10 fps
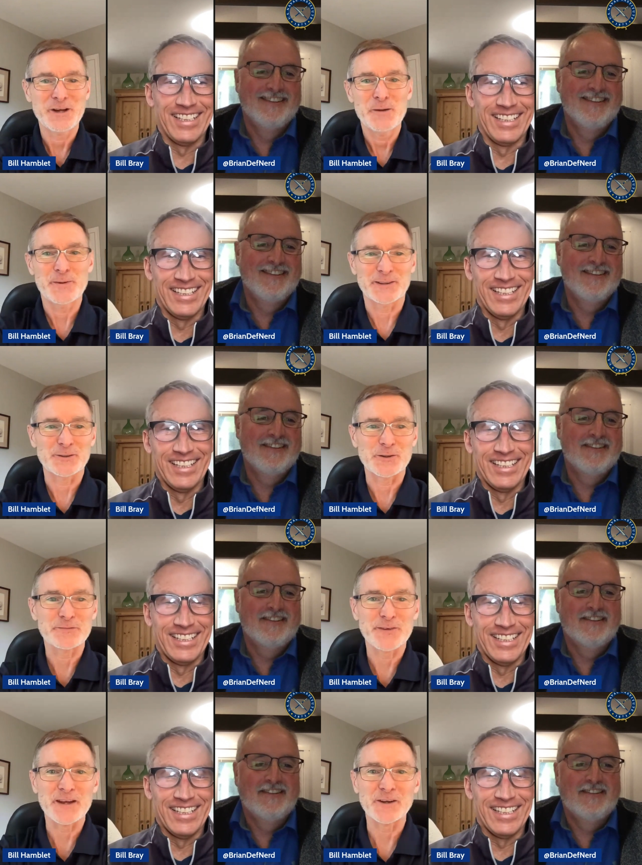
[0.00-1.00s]
Speaker 1: but the
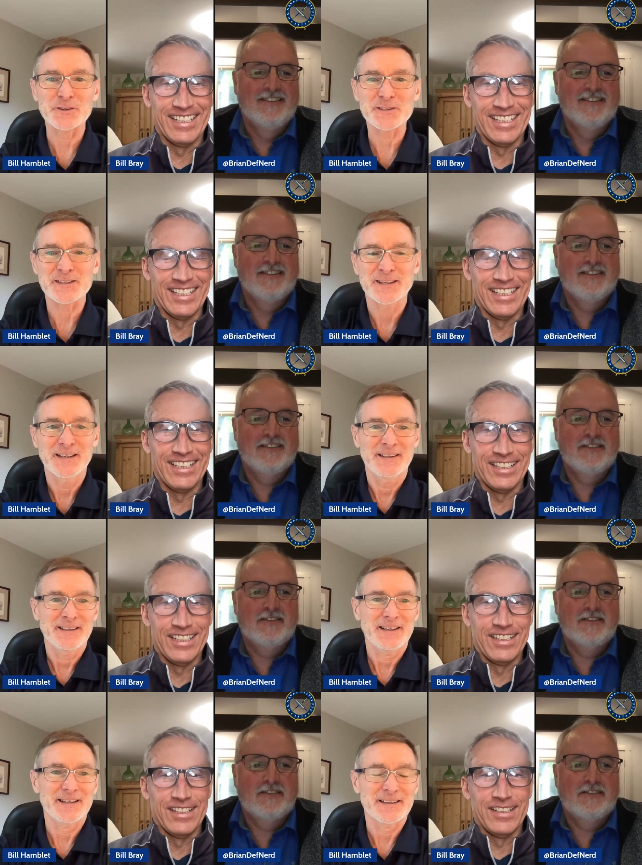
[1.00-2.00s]
Rafales,
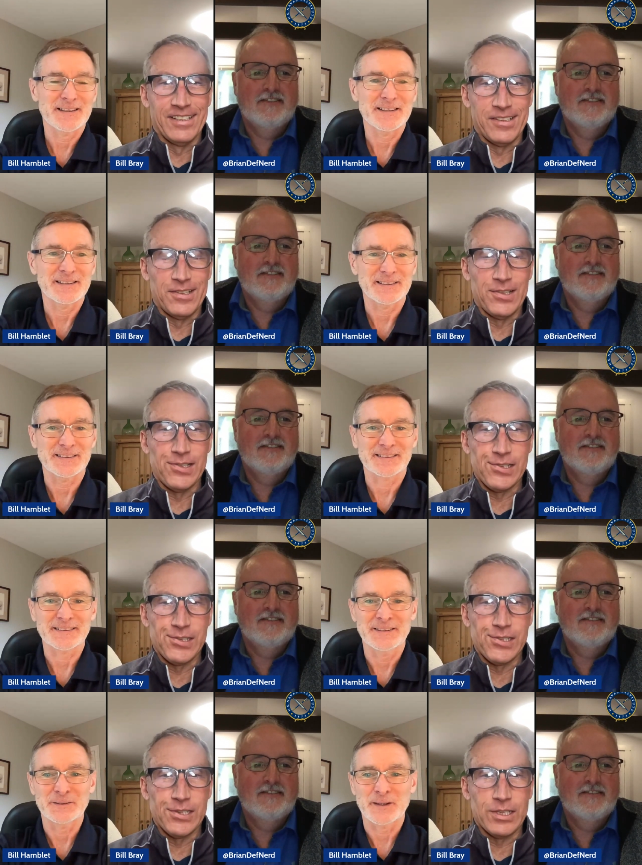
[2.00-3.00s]
uh,
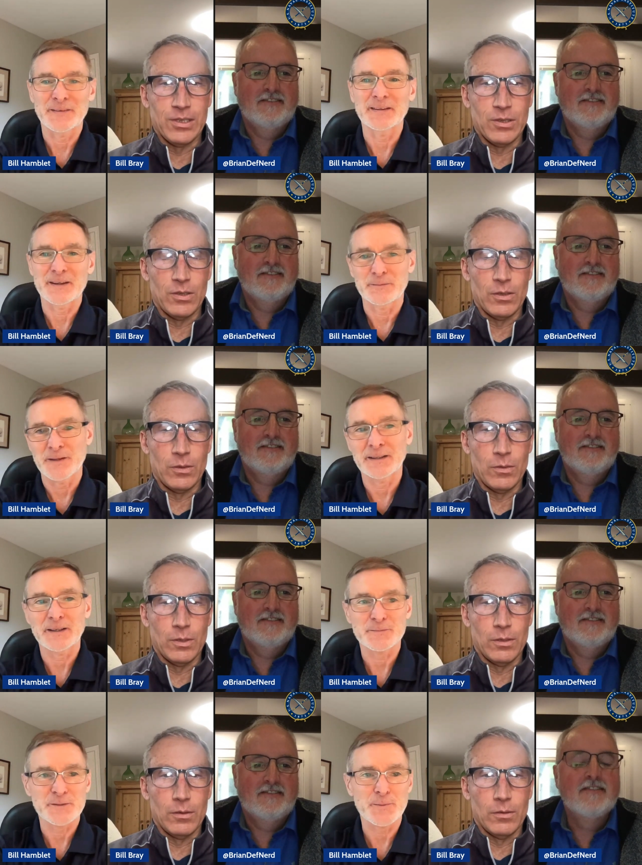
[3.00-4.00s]
you know, and then they then they
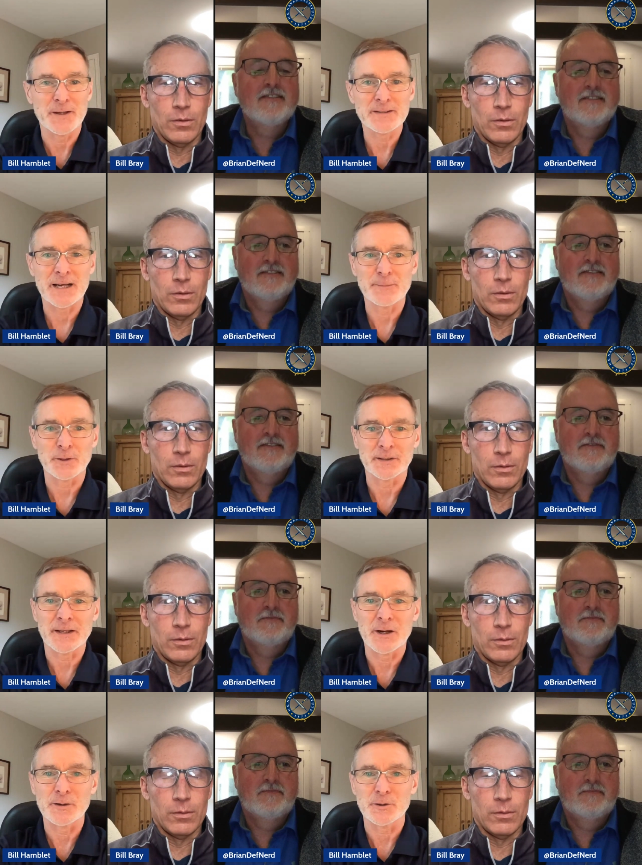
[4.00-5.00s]
spent time on the
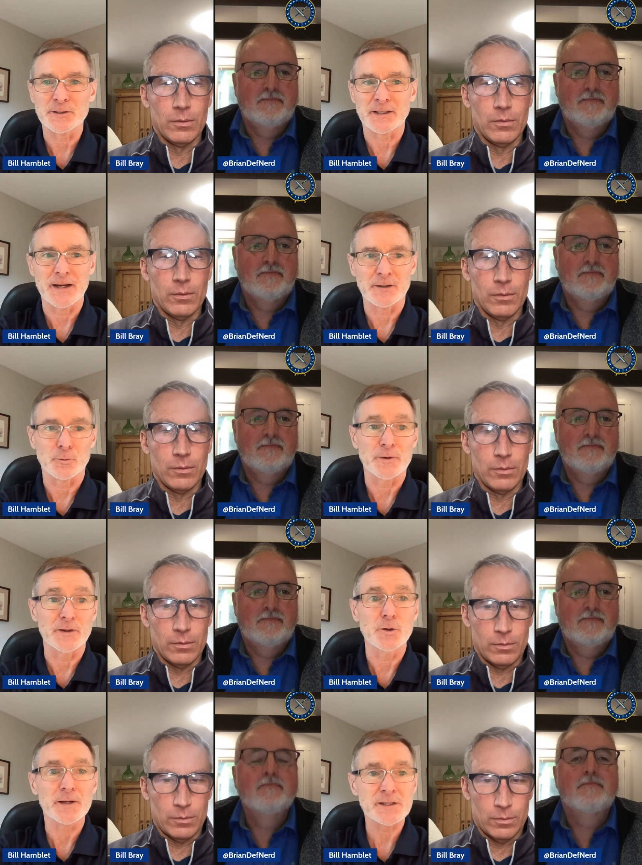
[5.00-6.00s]
carrier together with the
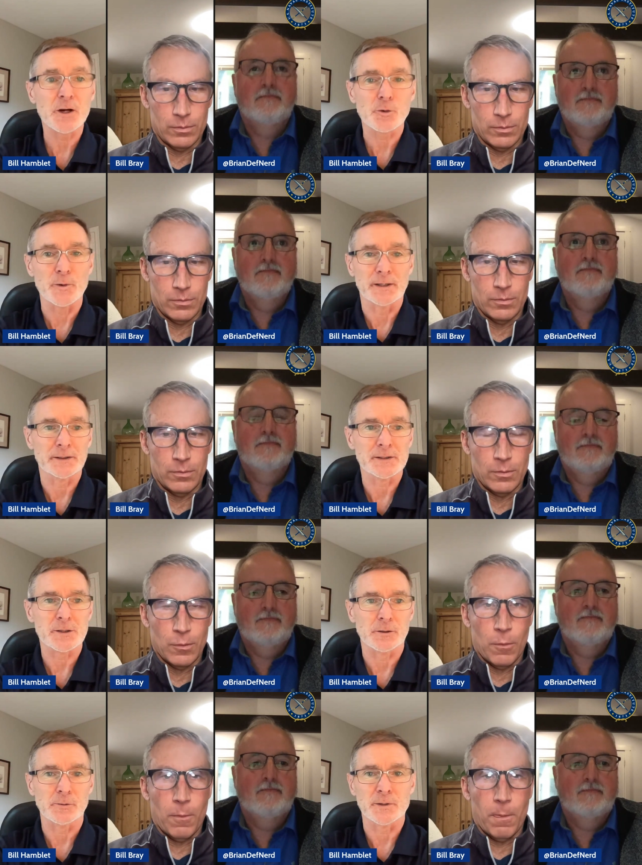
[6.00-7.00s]
U.S. Air Wing, and
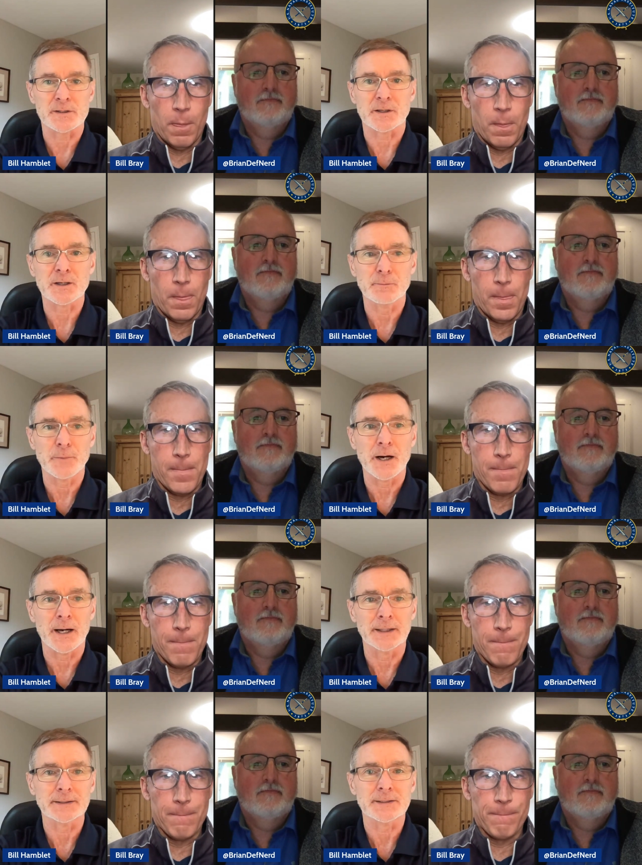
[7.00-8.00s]
so it was a
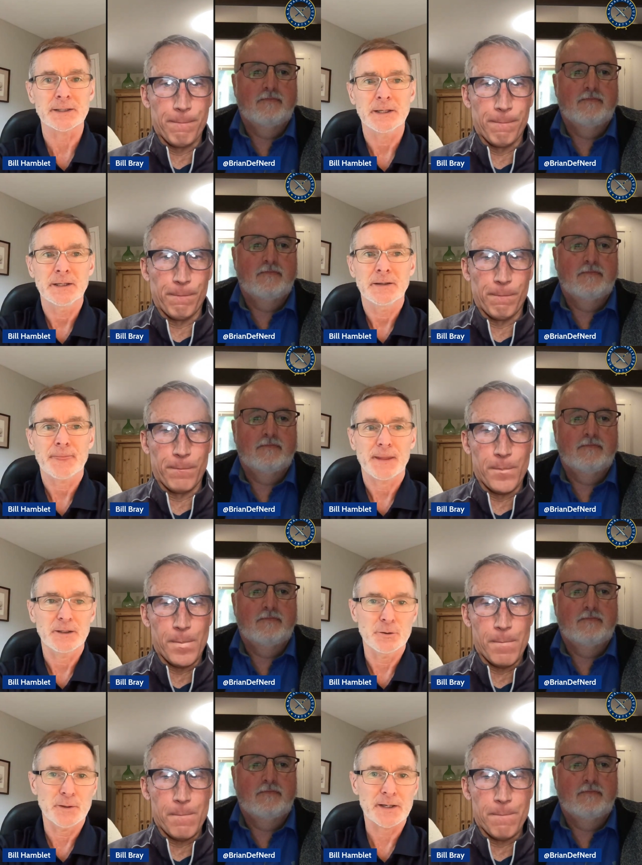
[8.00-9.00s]
combined
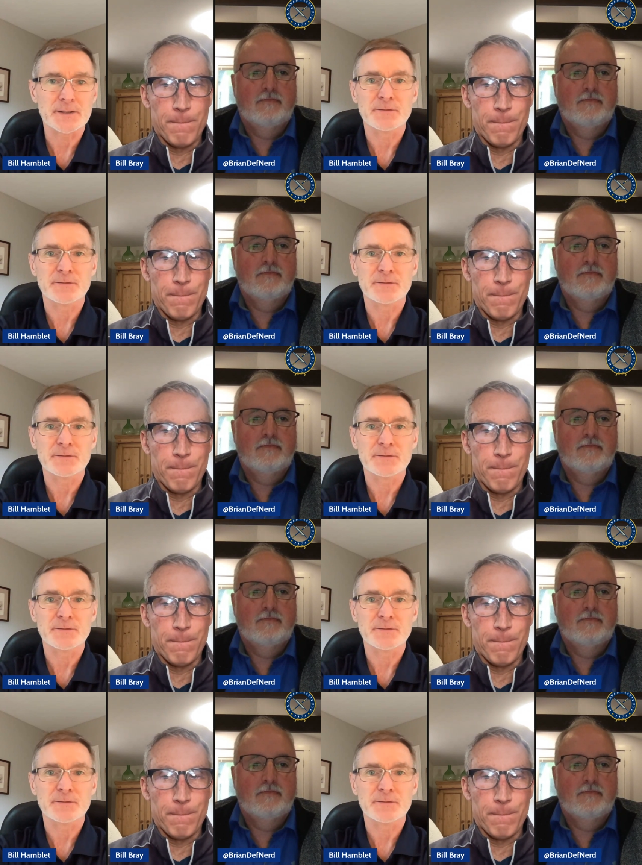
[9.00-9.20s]
U.S.